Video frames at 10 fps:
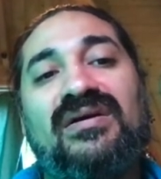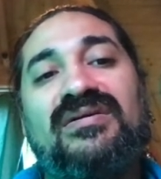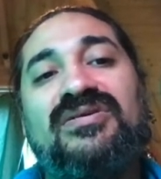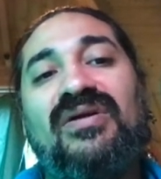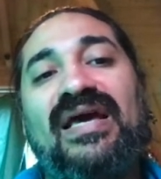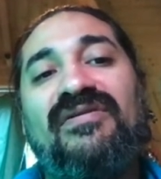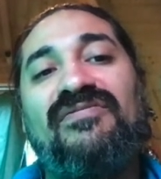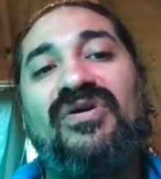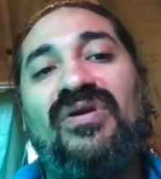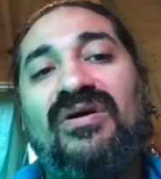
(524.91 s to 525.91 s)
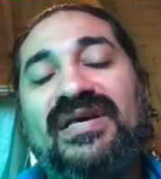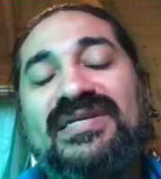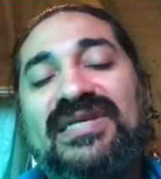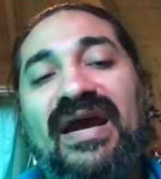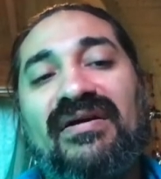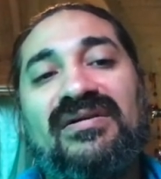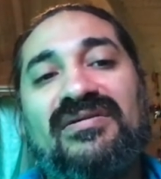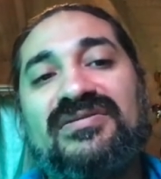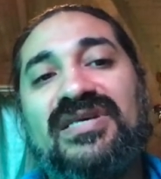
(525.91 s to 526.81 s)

So like if you know his characters,